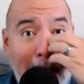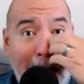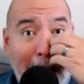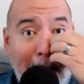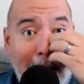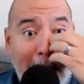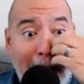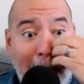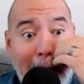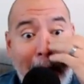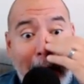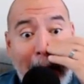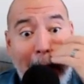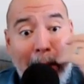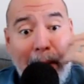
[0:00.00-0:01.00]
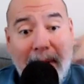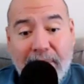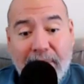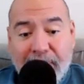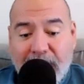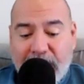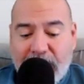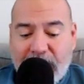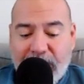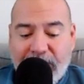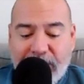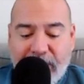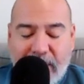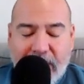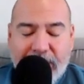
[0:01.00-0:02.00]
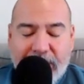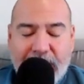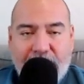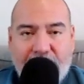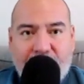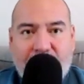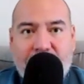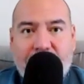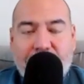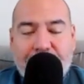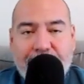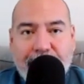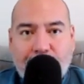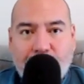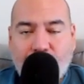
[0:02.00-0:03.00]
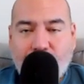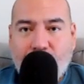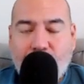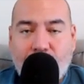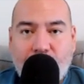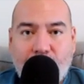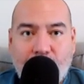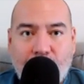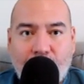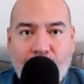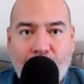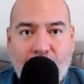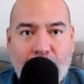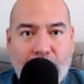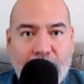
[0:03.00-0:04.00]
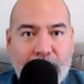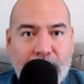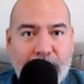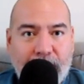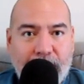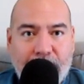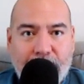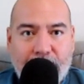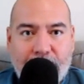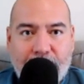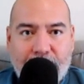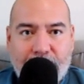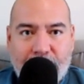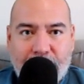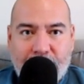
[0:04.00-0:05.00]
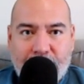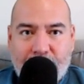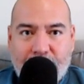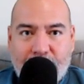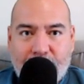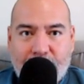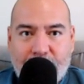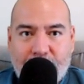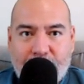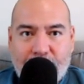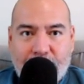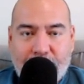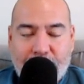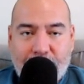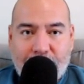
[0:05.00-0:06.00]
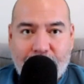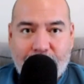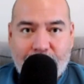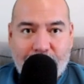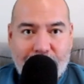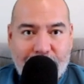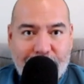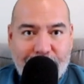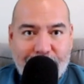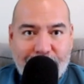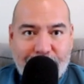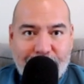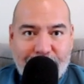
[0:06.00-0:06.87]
(silent)